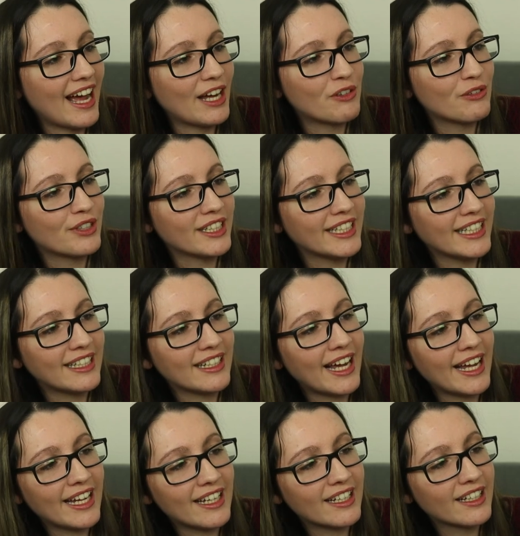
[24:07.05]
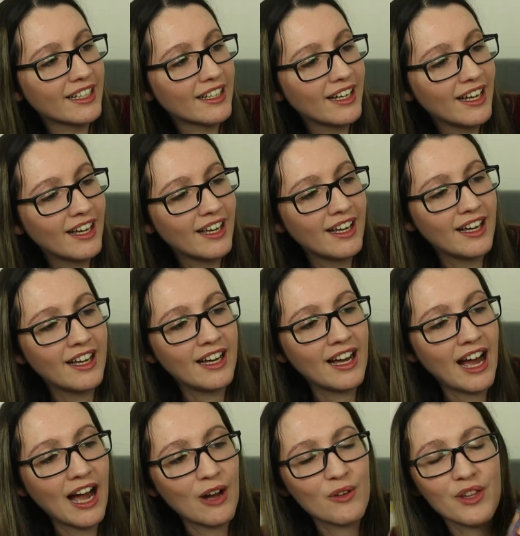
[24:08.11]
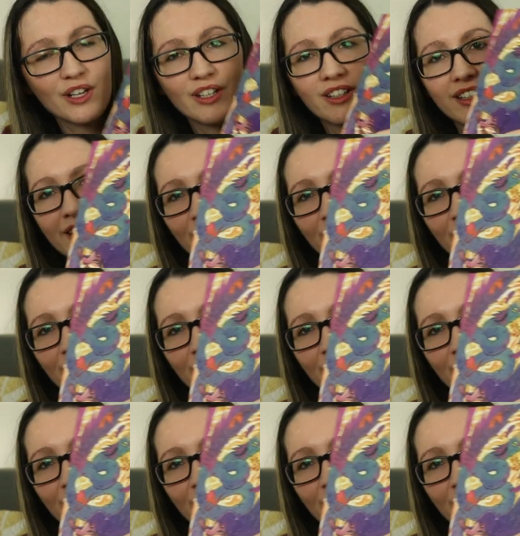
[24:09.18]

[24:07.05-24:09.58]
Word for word: I really like how there